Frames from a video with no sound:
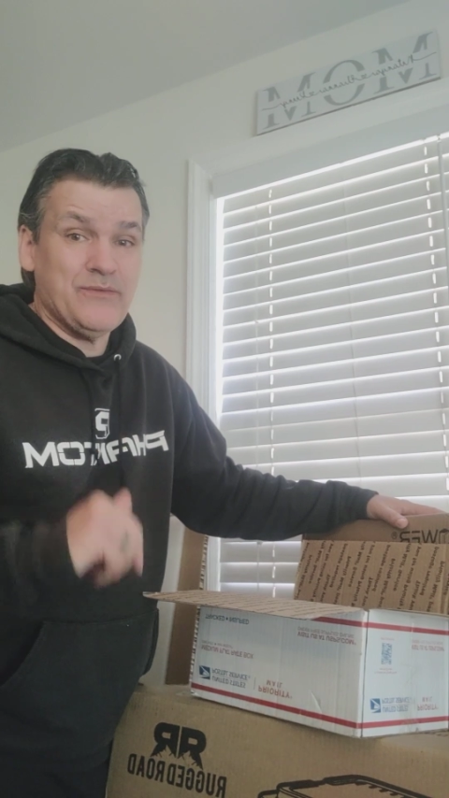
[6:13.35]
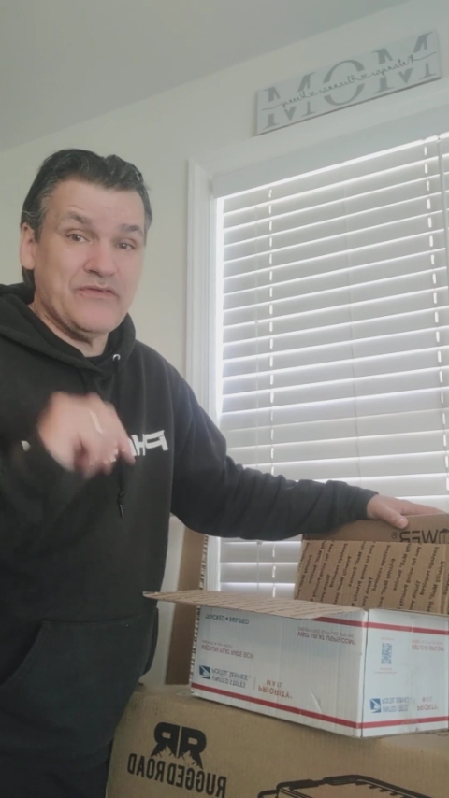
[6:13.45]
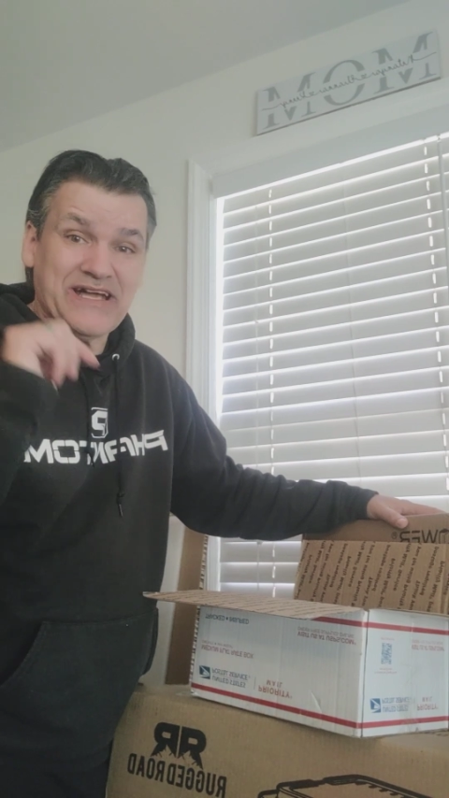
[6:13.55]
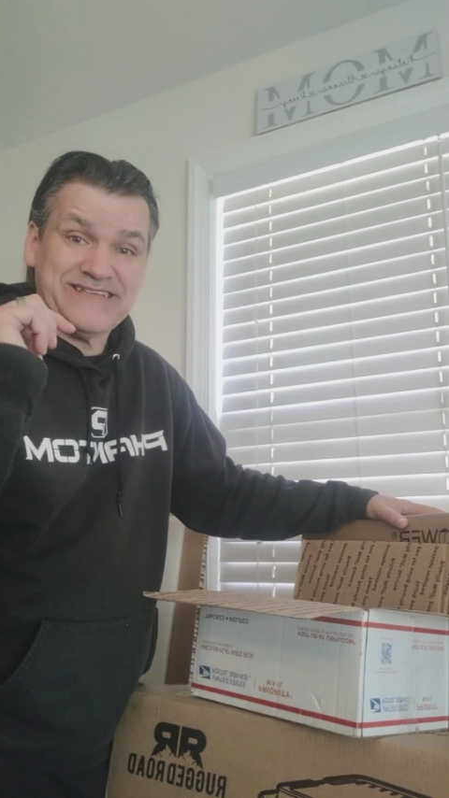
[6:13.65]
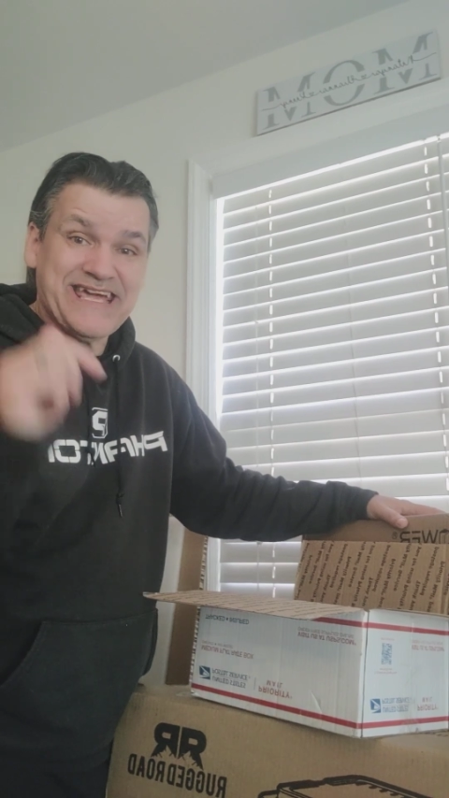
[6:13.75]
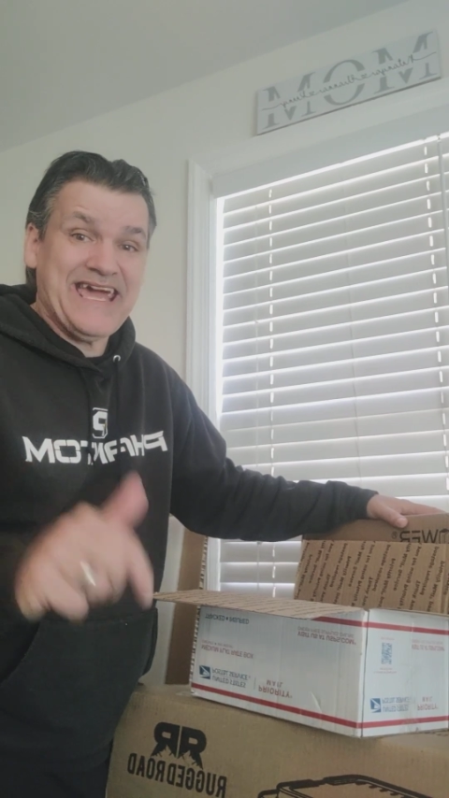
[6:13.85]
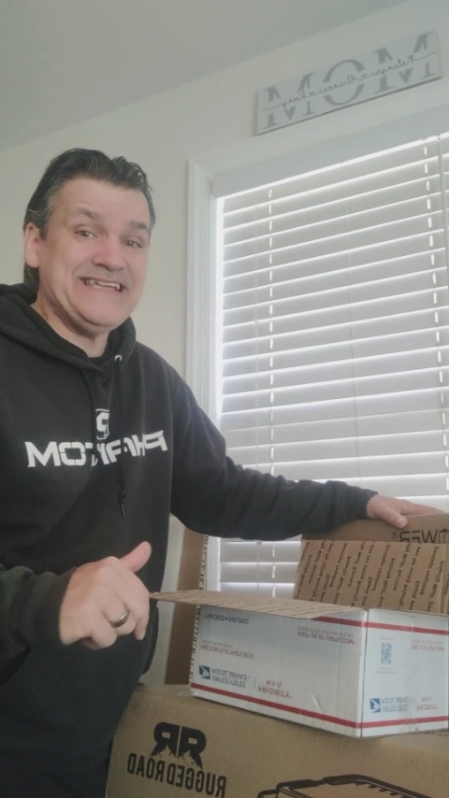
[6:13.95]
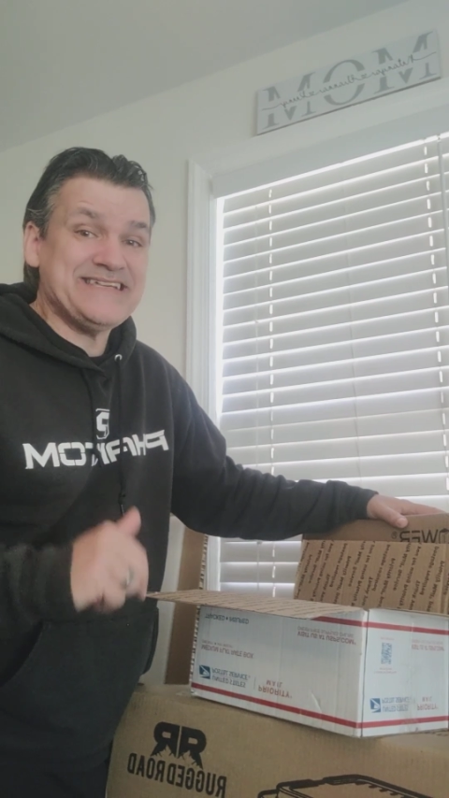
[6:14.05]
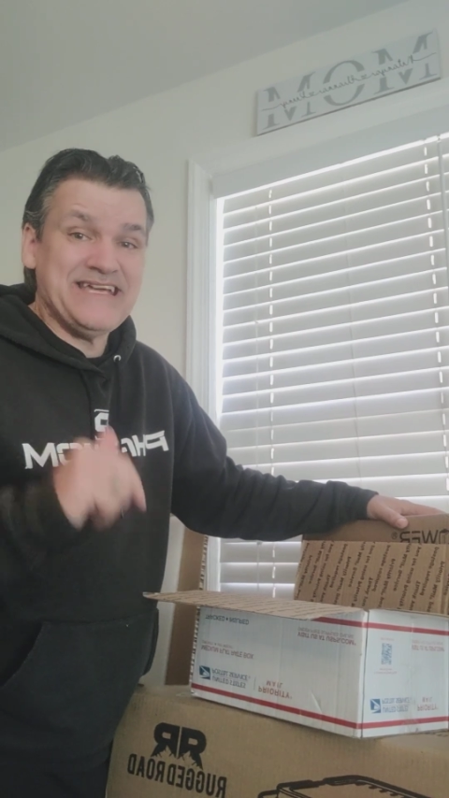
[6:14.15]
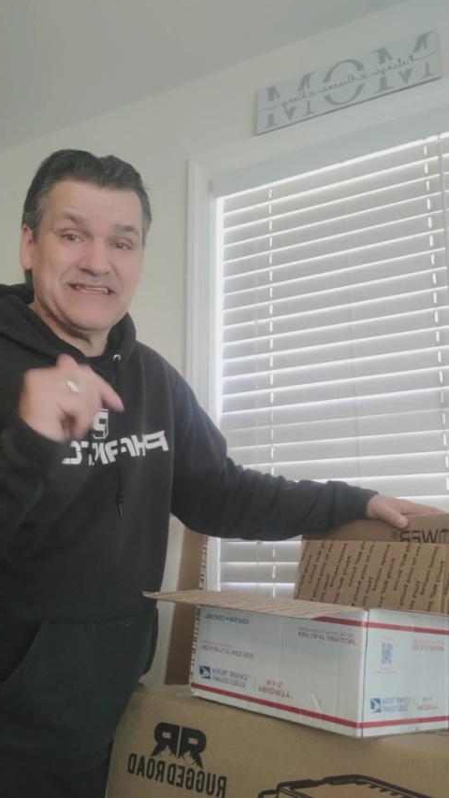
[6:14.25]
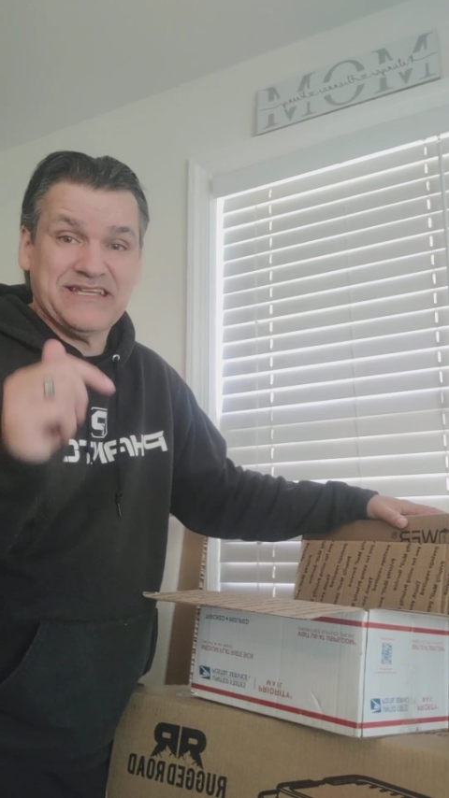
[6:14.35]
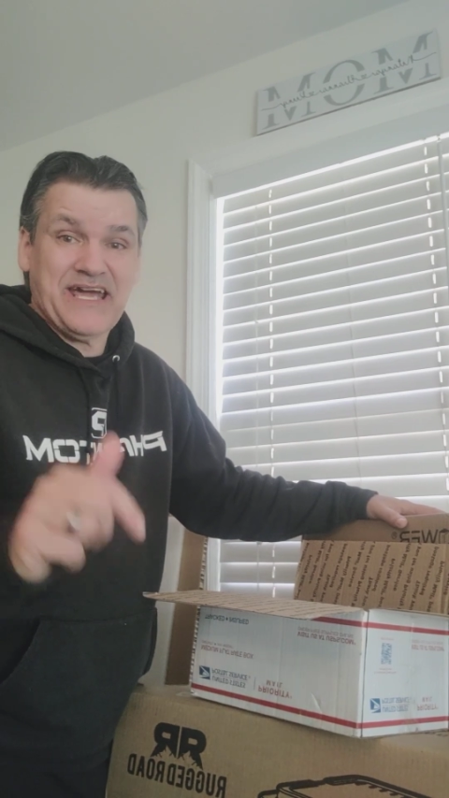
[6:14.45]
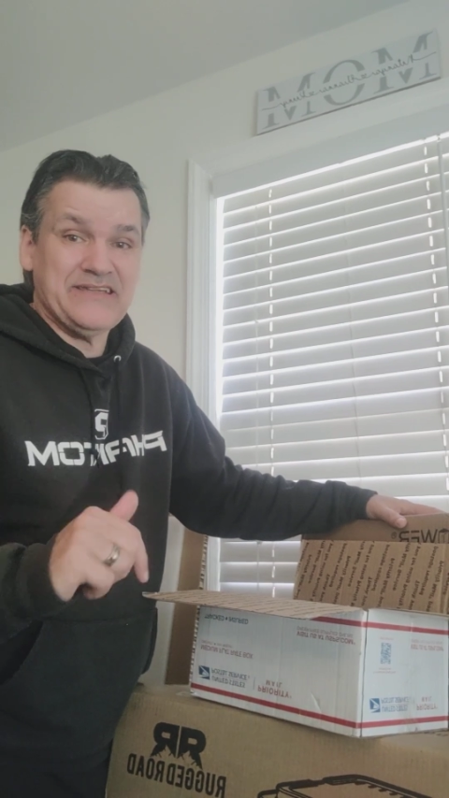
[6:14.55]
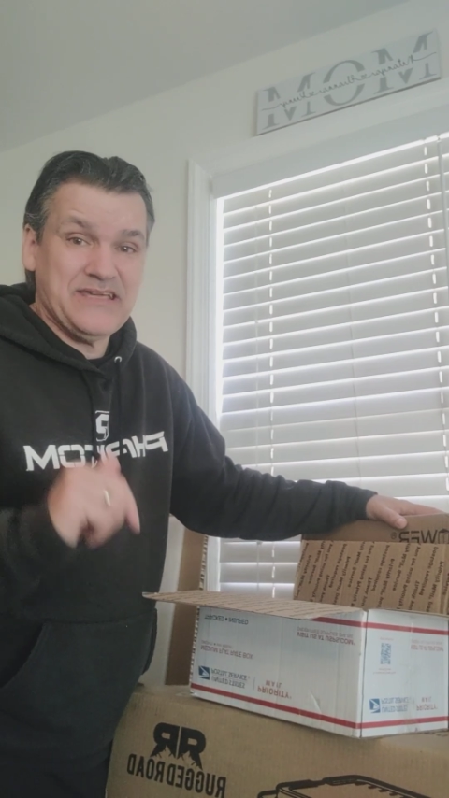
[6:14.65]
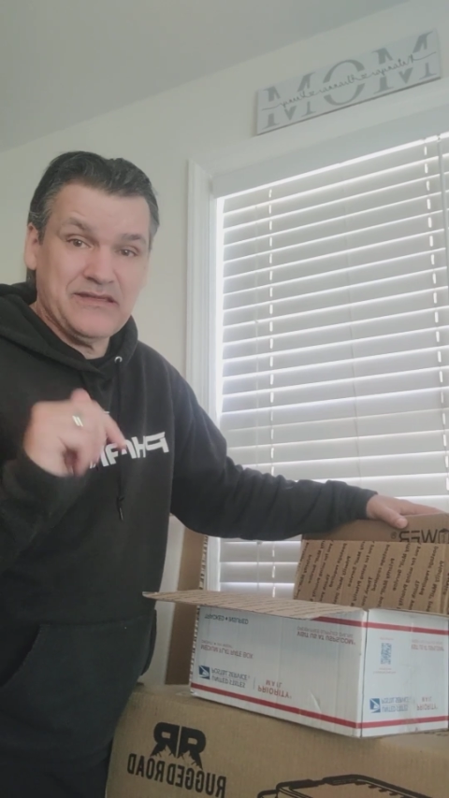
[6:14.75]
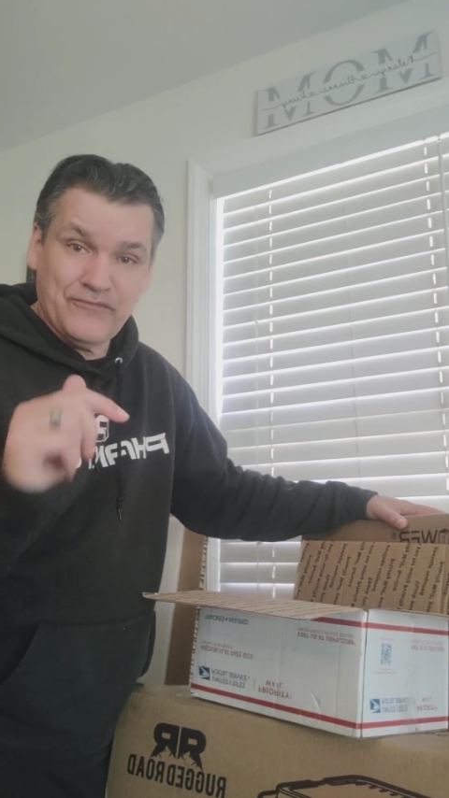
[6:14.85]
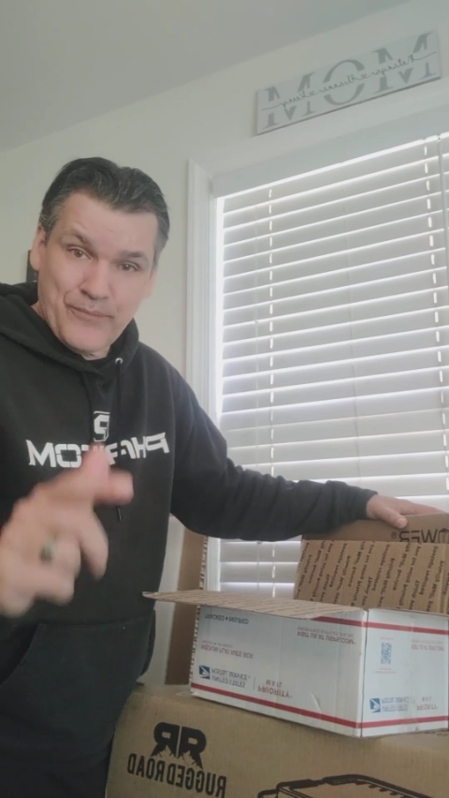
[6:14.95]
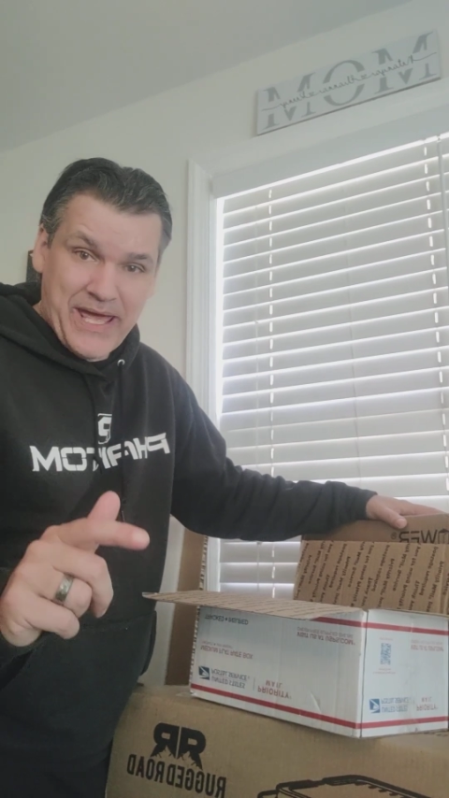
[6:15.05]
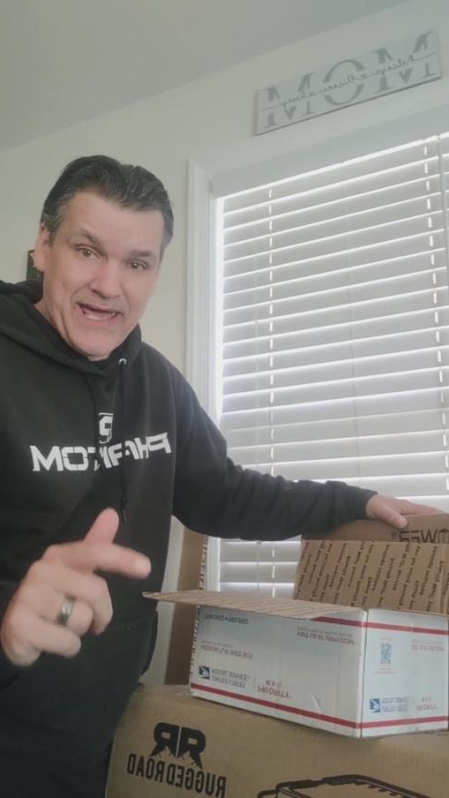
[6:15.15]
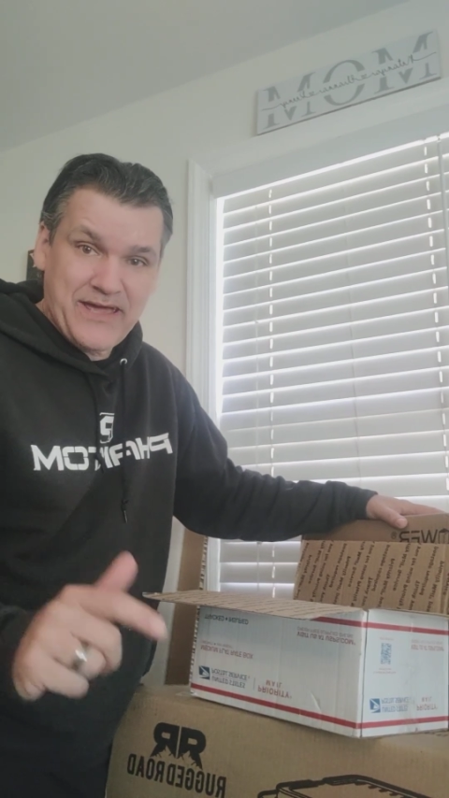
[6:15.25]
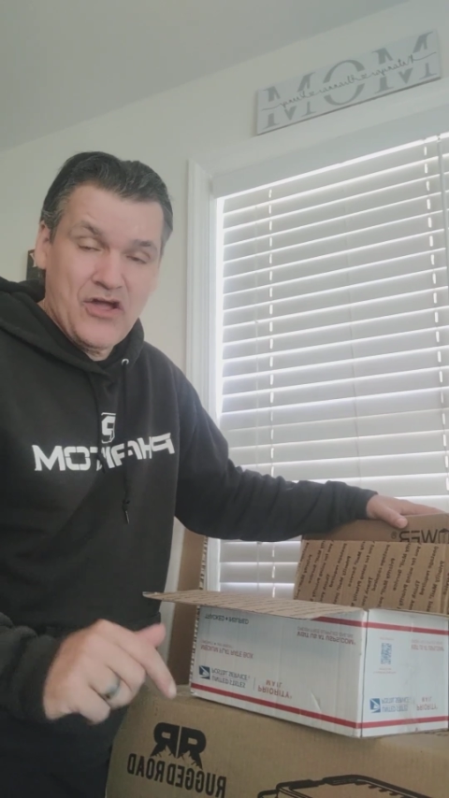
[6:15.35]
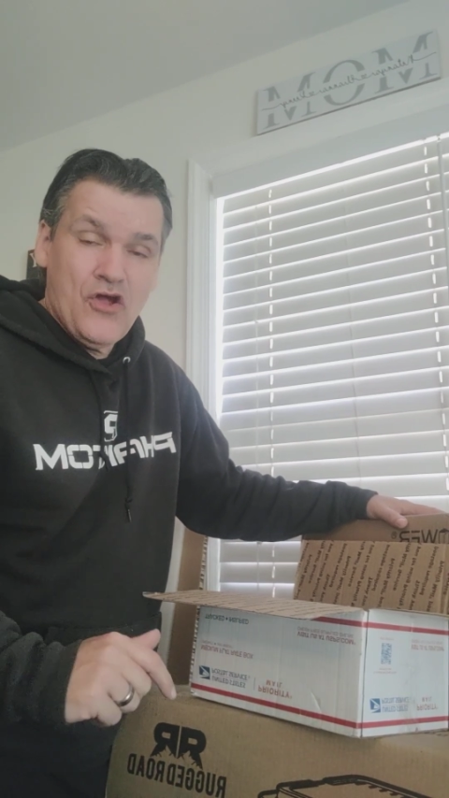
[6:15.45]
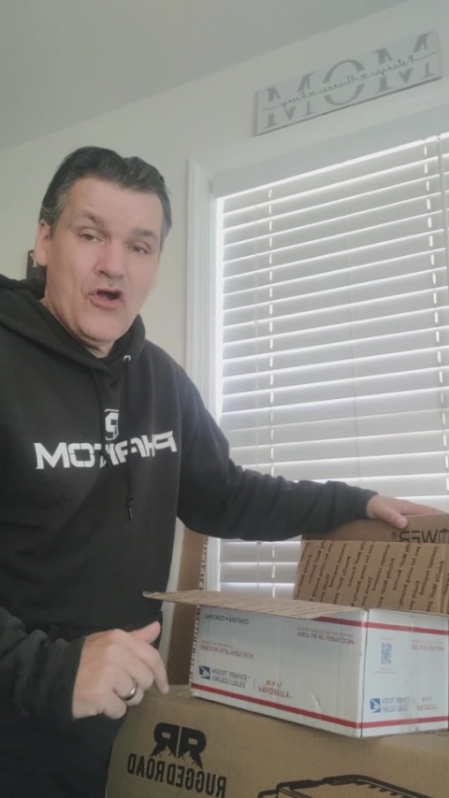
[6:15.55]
We've got the 18th and 19th of May